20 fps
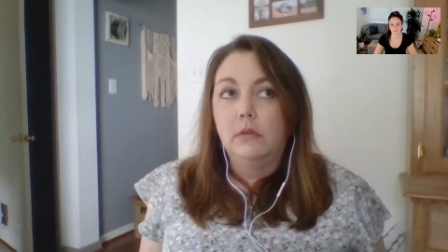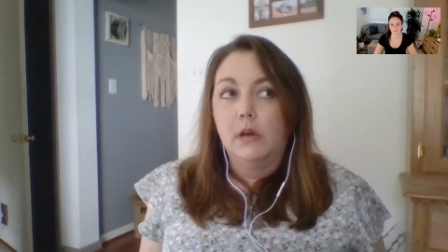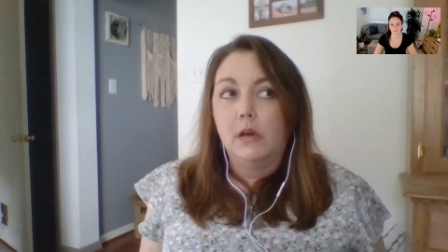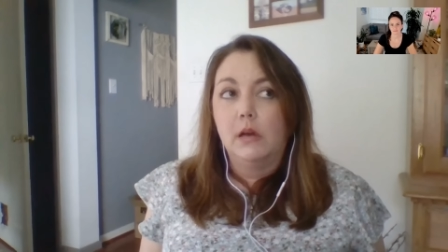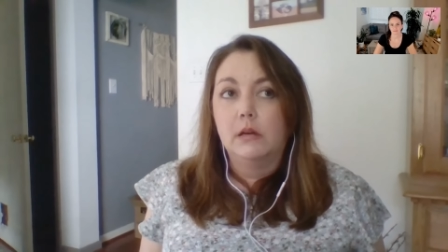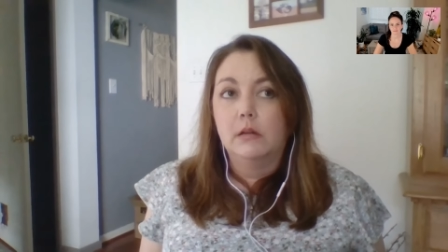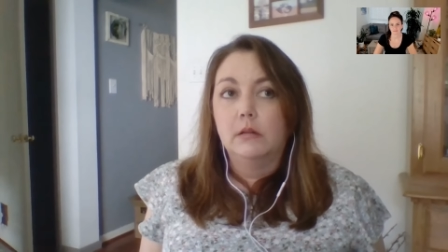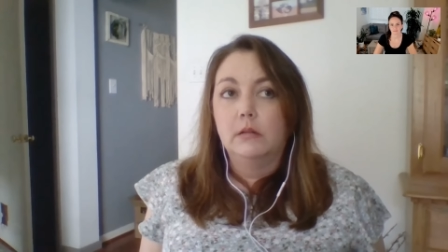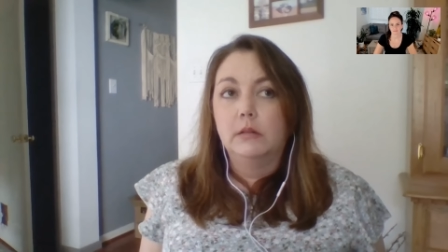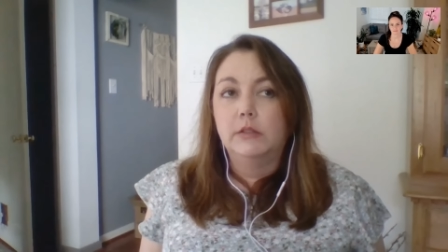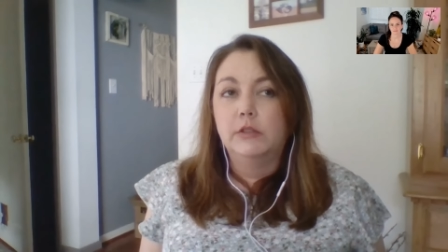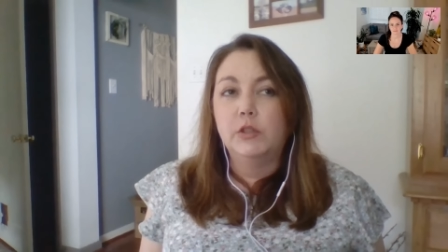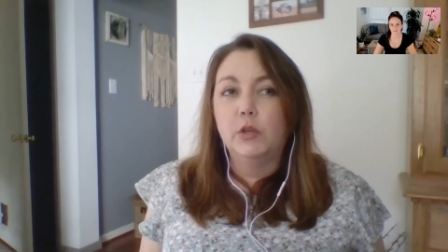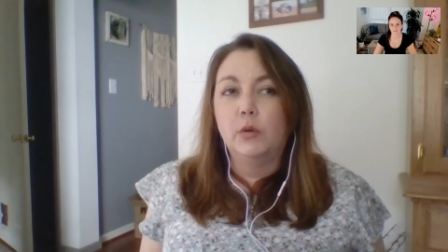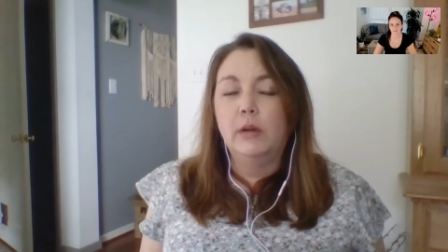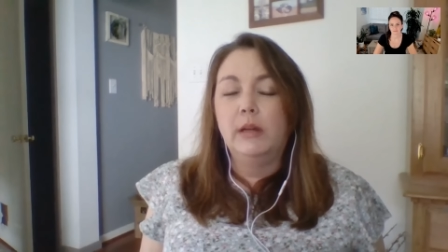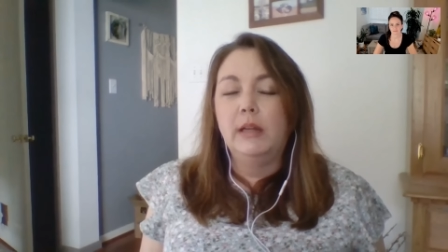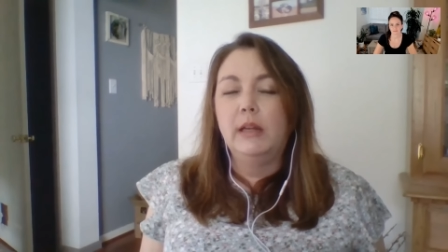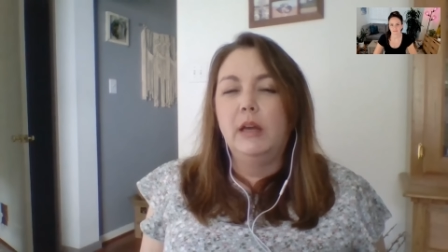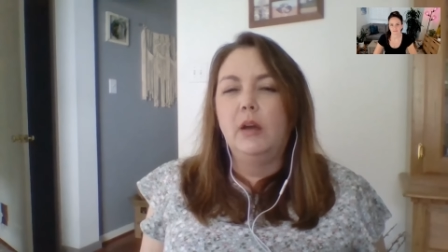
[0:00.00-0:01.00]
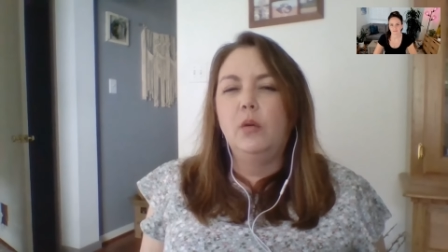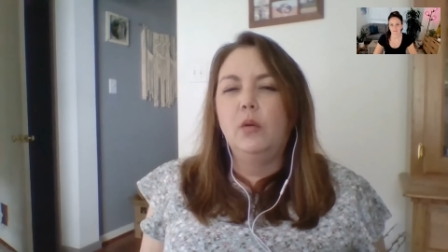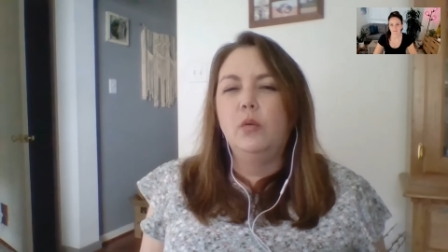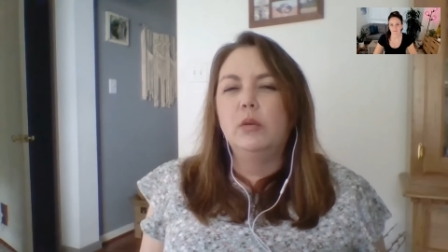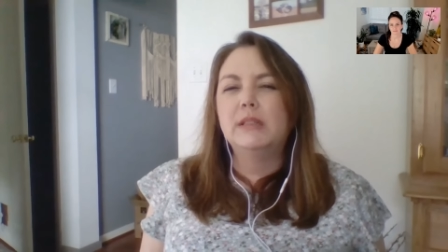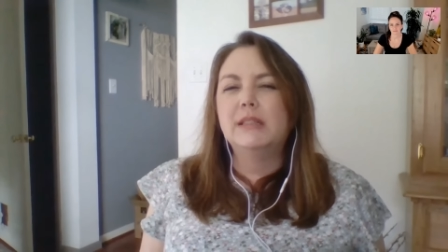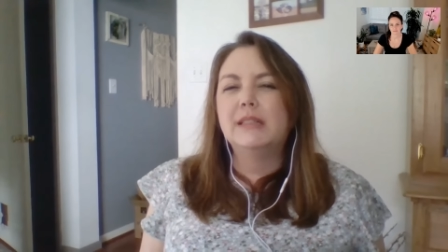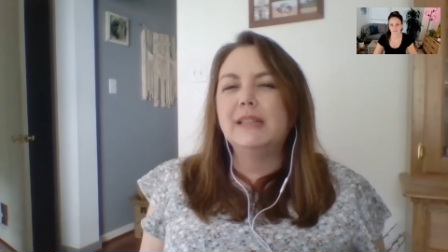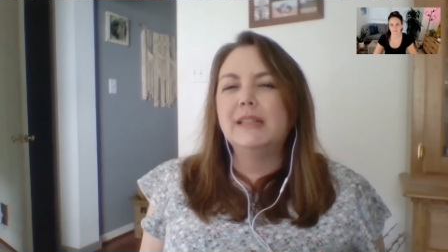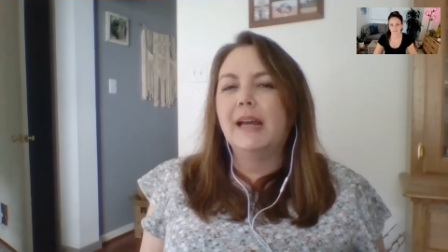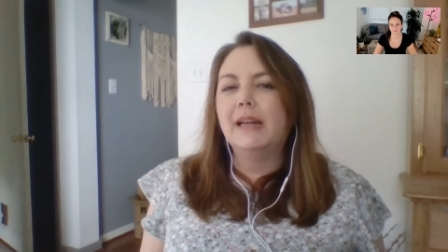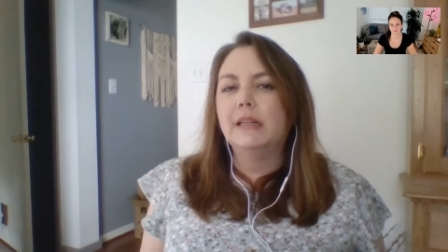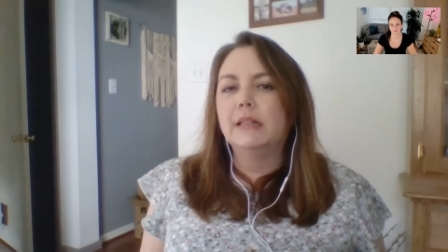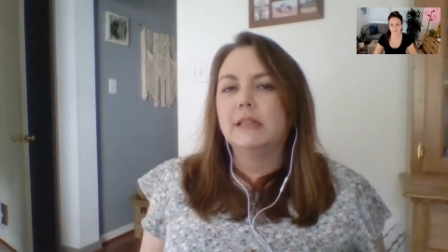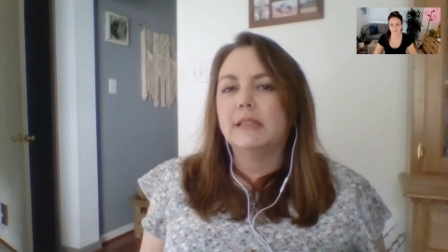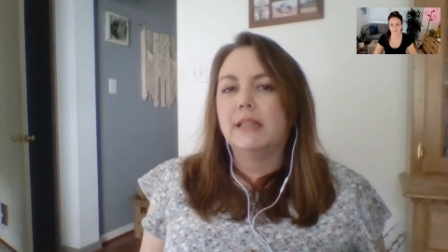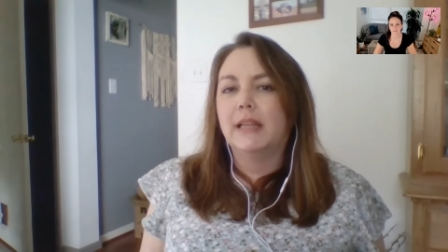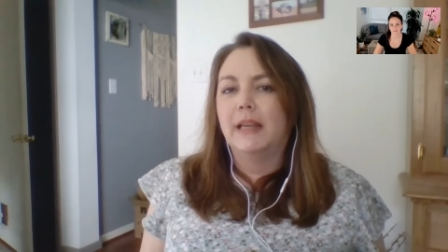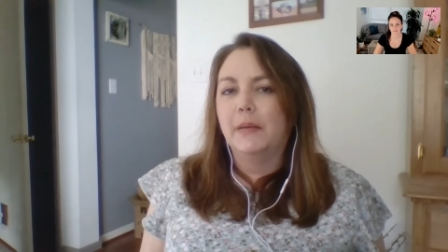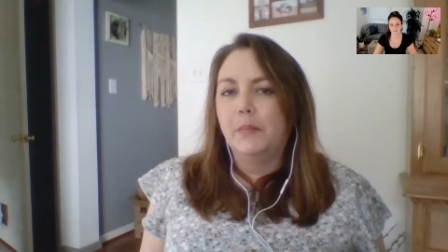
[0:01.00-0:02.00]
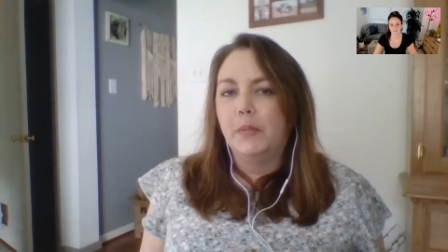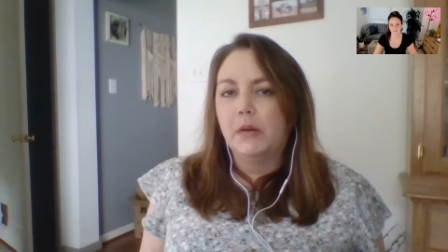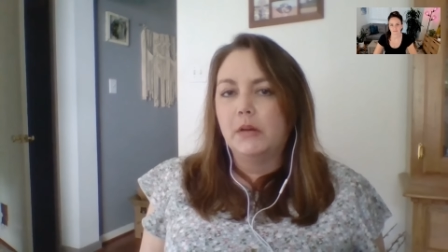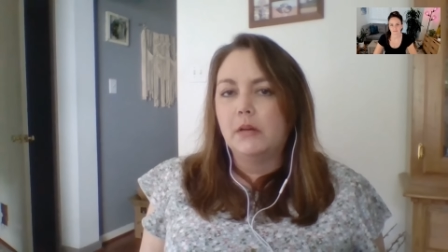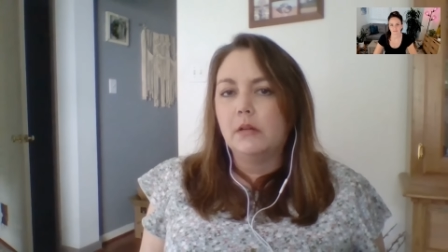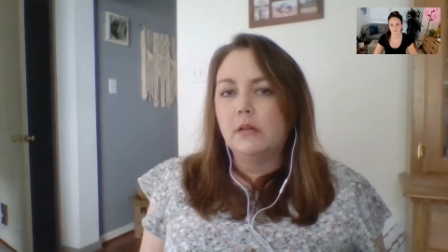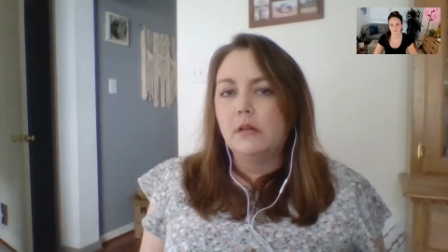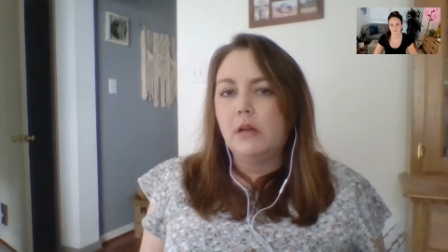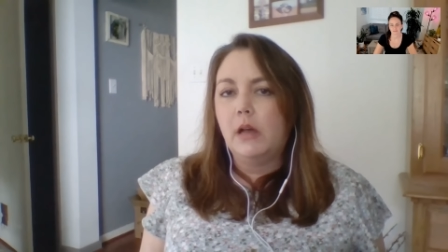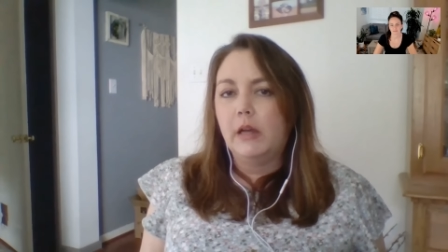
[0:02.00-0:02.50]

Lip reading: So it's not a typical